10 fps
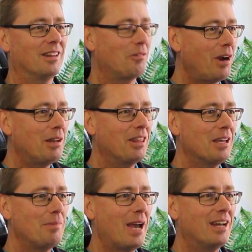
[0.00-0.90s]
The great
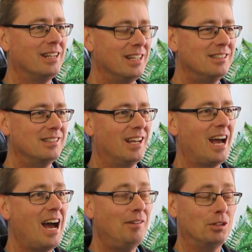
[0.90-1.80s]
thing about it is,
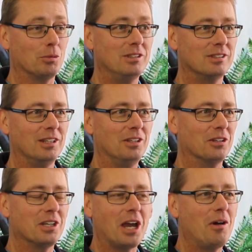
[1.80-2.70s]
afterwards,
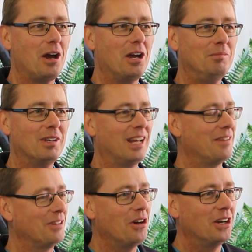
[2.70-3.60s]
you can go home and
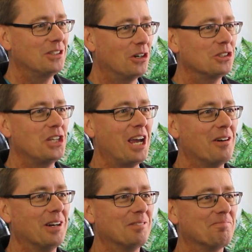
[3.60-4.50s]
have a nice hot
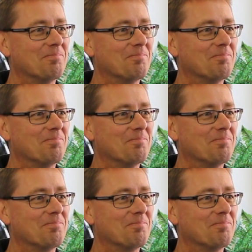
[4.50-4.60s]
shower.